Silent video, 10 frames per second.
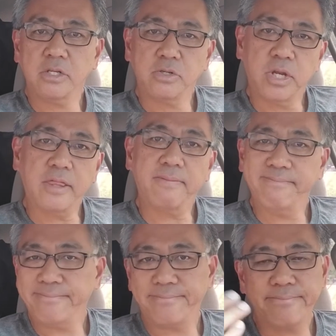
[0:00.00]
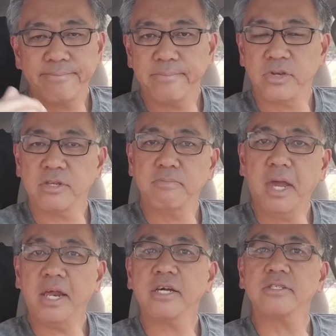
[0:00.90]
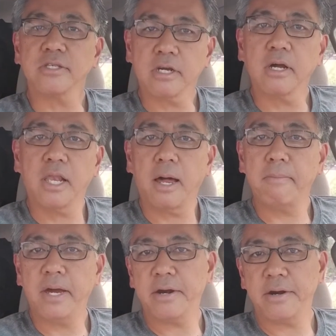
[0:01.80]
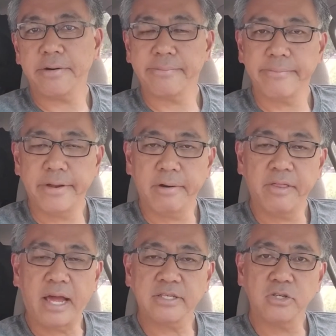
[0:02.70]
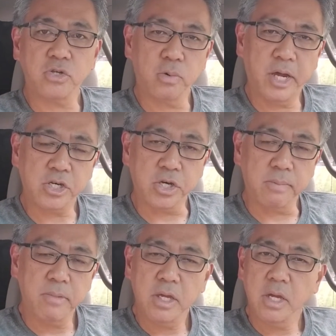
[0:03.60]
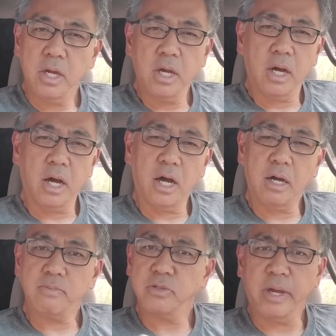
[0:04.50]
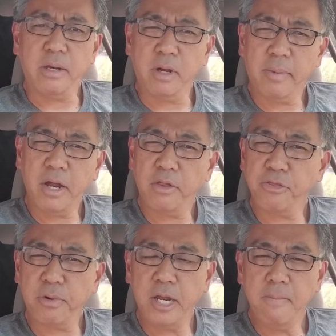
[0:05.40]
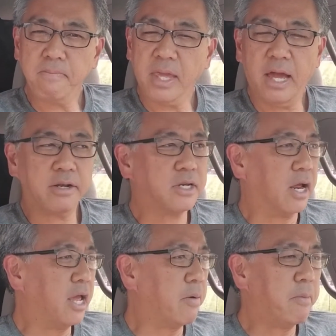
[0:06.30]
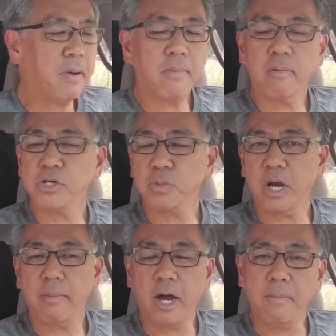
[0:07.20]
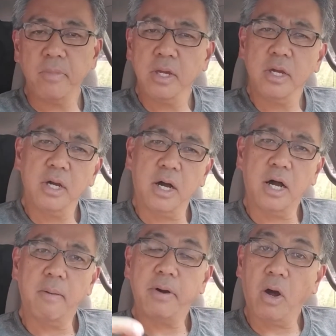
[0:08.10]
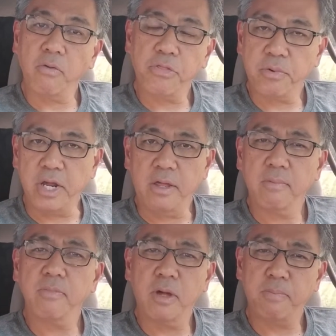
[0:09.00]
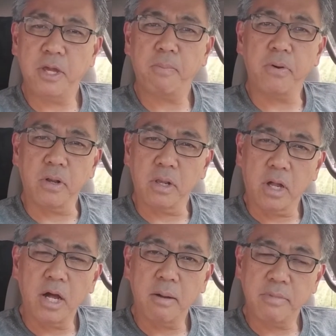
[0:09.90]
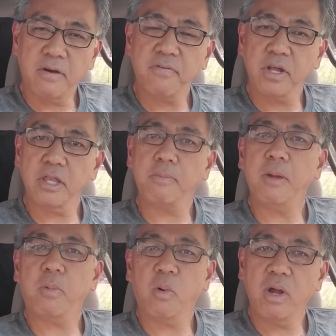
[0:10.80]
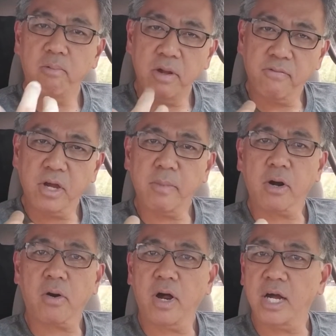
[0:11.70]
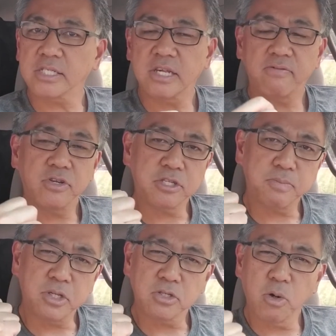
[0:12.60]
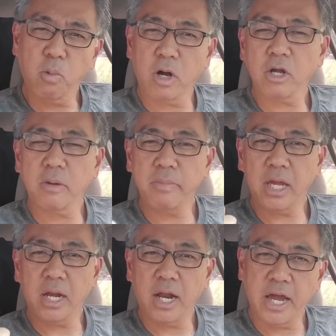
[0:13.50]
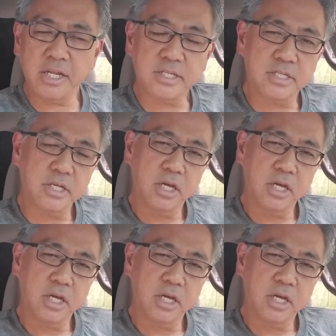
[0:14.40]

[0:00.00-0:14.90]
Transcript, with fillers: just made us look a lot better, you know, in that situation. Um, so wait, am I on three? Can't I can't remember which one I'm on. Um, but oh, three, the people. Um, definitely the people we, we've come across have just been so welcoming and nice.